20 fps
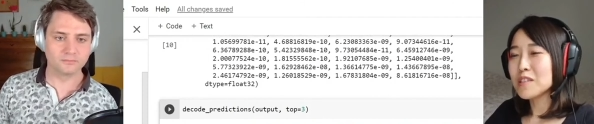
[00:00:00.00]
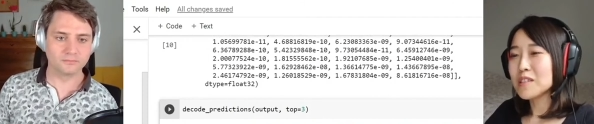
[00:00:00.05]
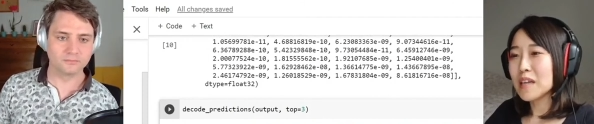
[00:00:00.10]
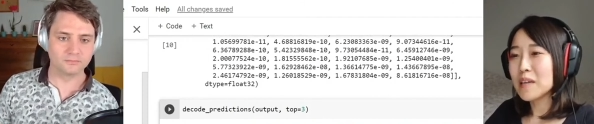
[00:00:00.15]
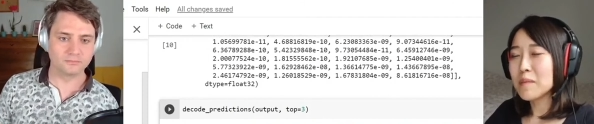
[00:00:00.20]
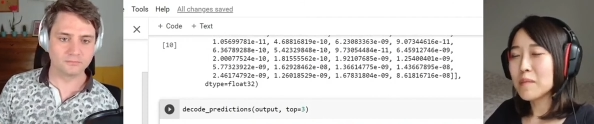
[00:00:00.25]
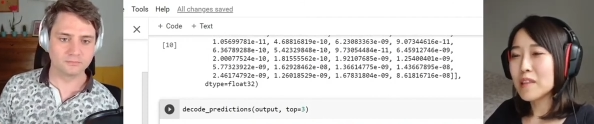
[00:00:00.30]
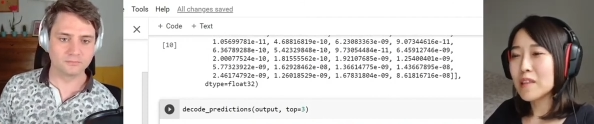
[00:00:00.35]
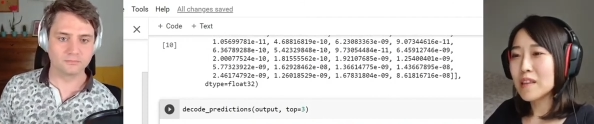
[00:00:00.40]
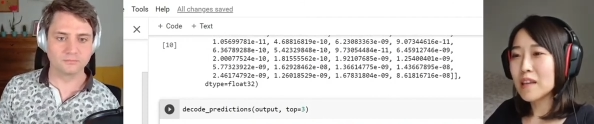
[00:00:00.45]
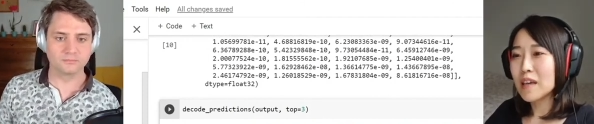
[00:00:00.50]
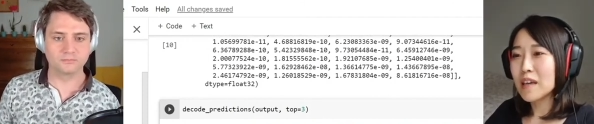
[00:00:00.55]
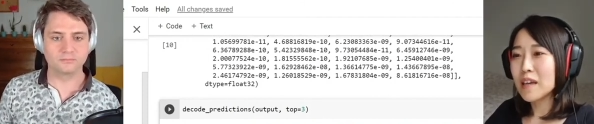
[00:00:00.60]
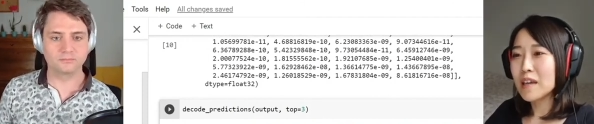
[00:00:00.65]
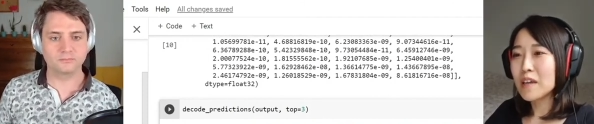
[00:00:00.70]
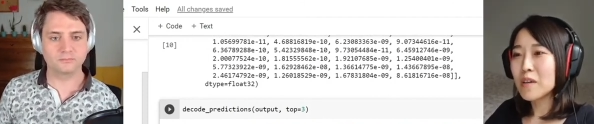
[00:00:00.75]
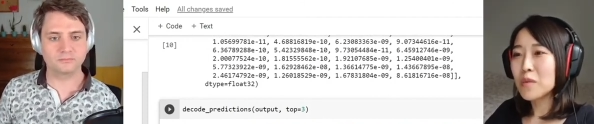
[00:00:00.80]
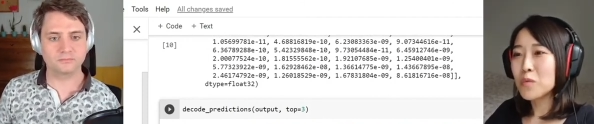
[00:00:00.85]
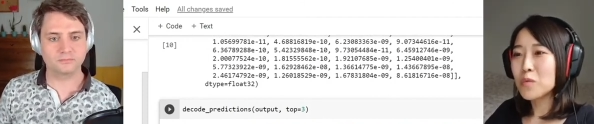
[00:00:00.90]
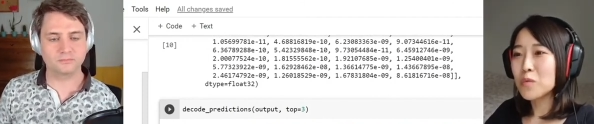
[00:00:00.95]
Speaker 1: the same
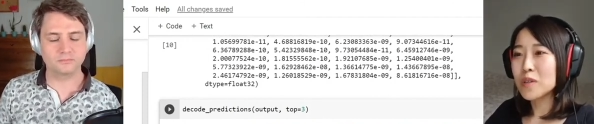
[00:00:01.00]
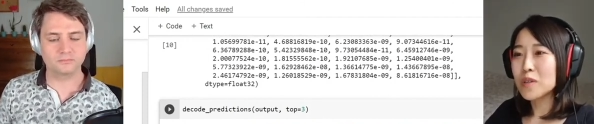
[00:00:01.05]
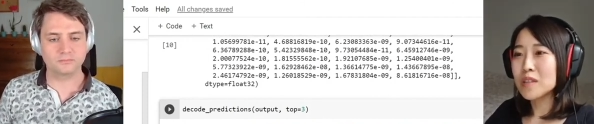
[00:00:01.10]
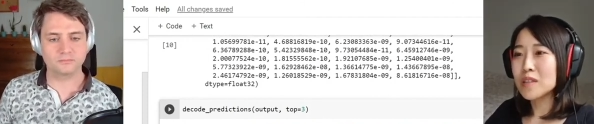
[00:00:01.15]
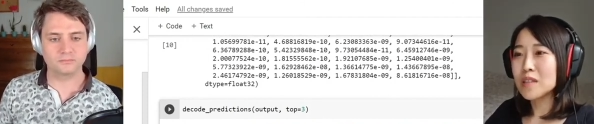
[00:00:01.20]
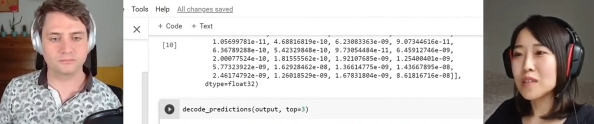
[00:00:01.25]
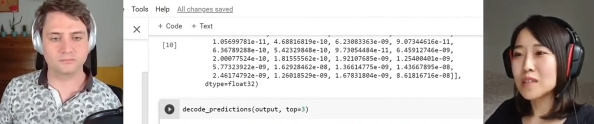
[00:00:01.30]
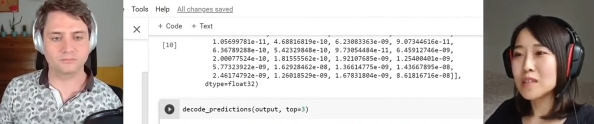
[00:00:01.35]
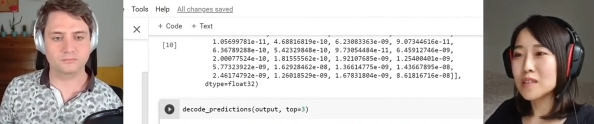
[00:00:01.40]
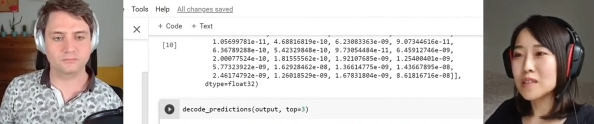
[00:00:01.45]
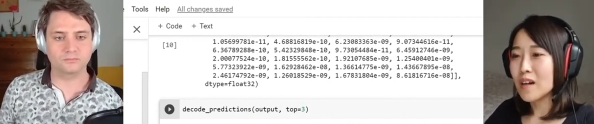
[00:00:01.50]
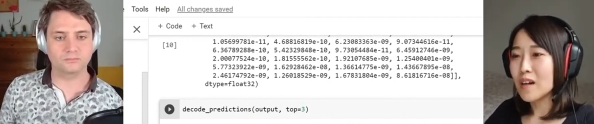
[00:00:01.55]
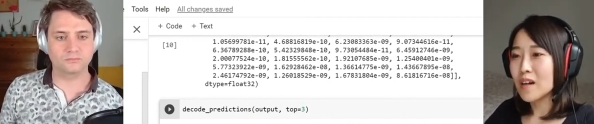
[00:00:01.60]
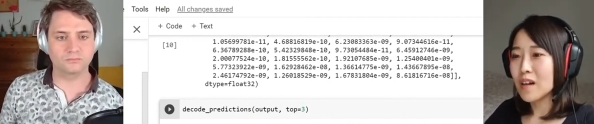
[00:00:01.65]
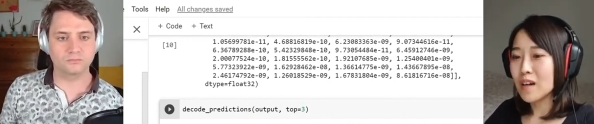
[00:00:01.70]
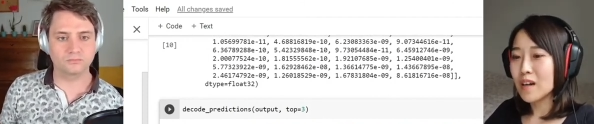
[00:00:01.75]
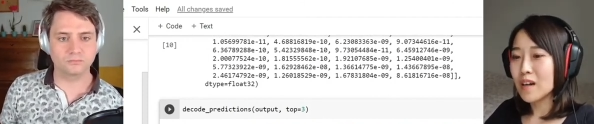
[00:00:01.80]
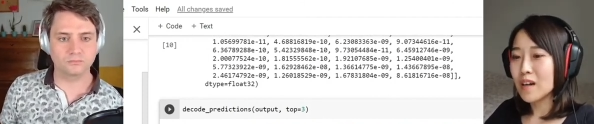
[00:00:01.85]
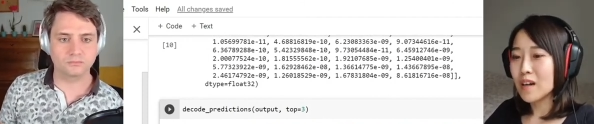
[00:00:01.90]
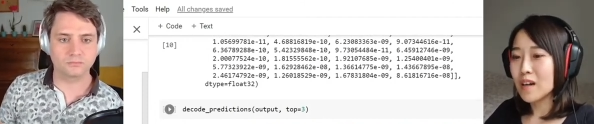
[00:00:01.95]
thing with
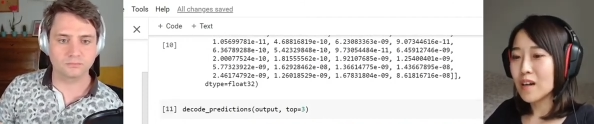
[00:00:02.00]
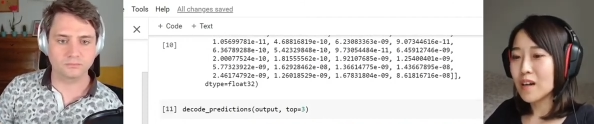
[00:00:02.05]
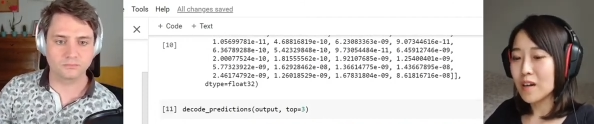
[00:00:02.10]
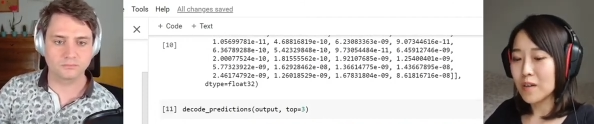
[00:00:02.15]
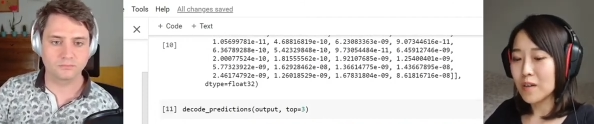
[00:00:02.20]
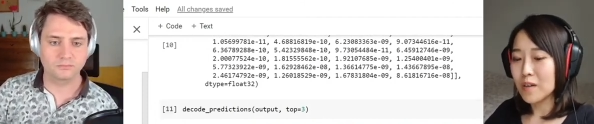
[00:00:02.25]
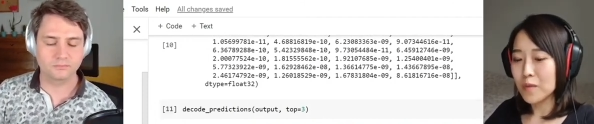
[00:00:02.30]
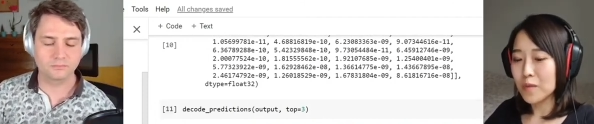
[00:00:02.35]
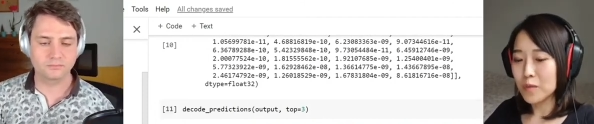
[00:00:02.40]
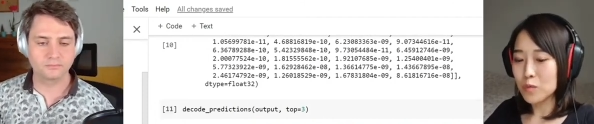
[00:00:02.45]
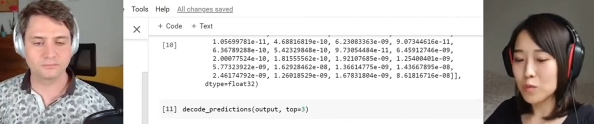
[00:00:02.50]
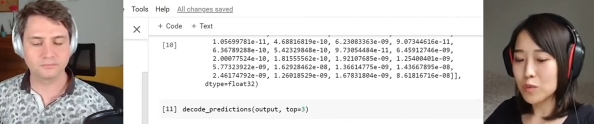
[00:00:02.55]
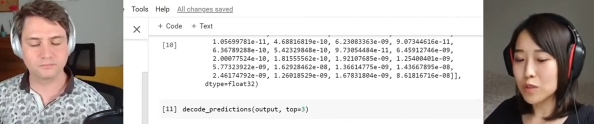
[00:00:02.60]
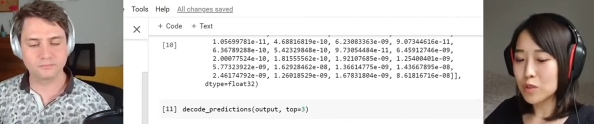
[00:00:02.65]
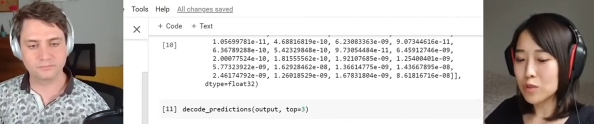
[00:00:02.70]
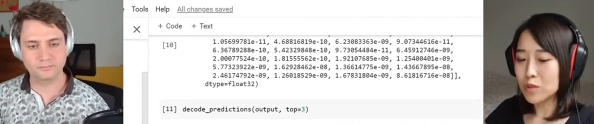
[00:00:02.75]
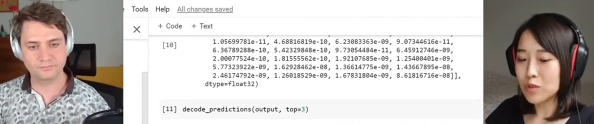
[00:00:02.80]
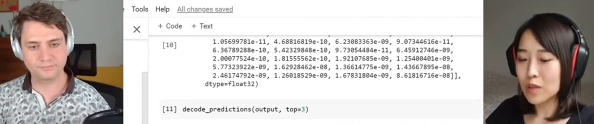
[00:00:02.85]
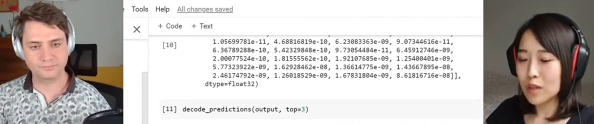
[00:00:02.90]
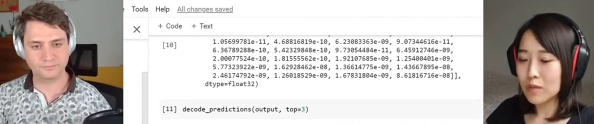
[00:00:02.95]
we
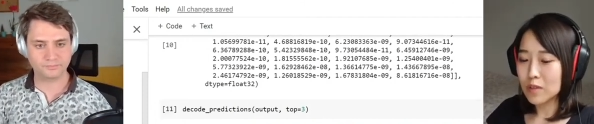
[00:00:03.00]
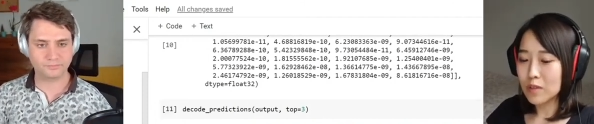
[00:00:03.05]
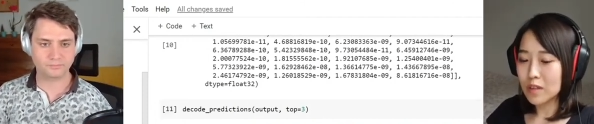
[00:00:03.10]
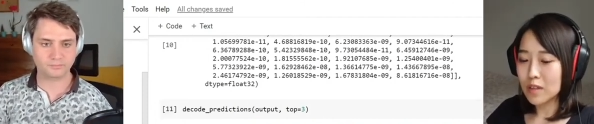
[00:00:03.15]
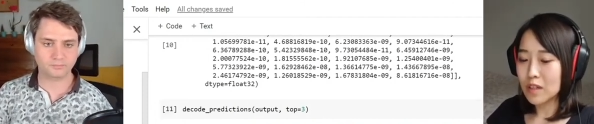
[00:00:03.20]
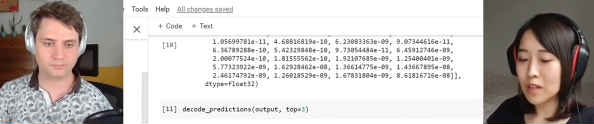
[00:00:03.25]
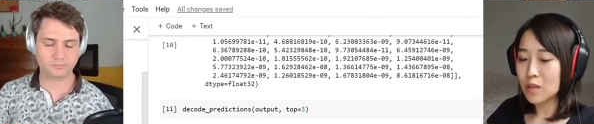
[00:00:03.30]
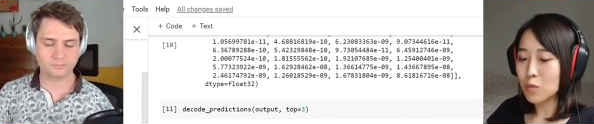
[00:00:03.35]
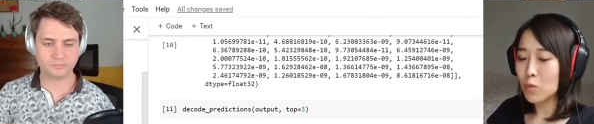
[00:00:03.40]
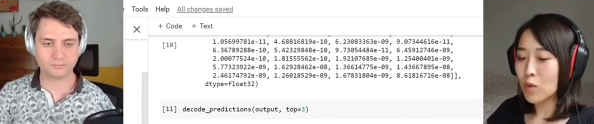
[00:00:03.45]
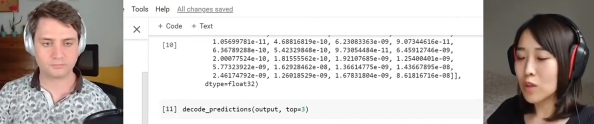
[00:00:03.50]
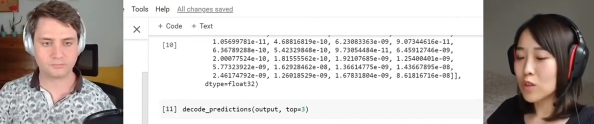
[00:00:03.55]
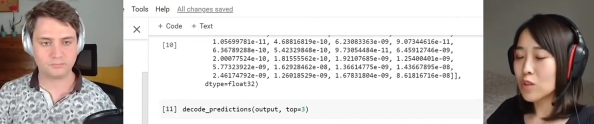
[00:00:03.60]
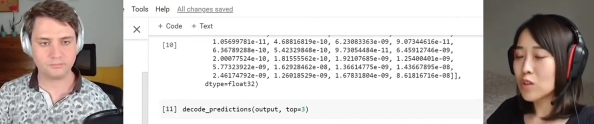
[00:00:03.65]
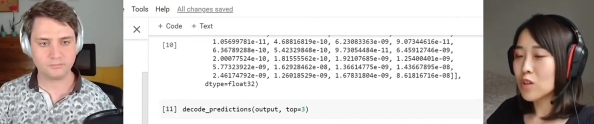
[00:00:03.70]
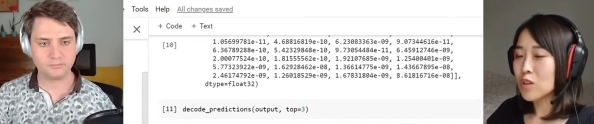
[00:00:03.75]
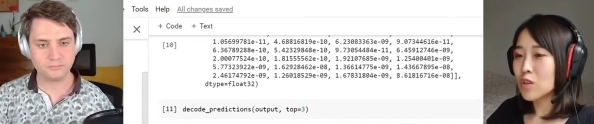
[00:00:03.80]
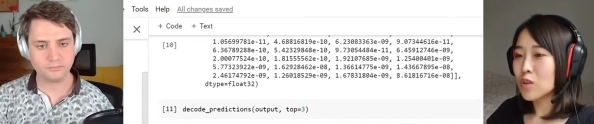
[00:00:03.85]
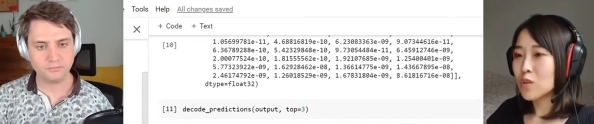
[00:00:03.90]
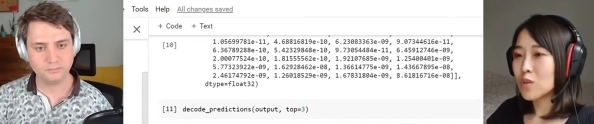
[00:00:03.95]
do everything in one
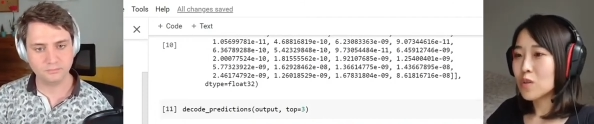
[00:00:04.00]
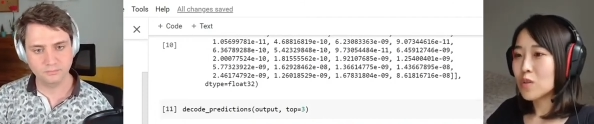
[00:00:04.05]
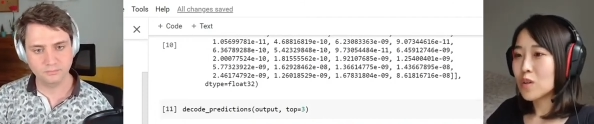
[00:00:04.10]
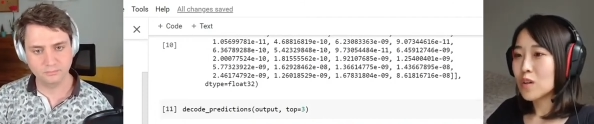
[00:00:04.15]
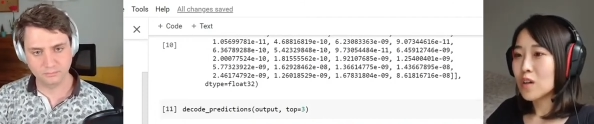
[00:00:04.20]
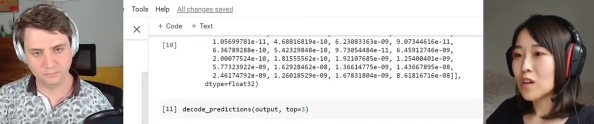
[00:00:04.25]
queue.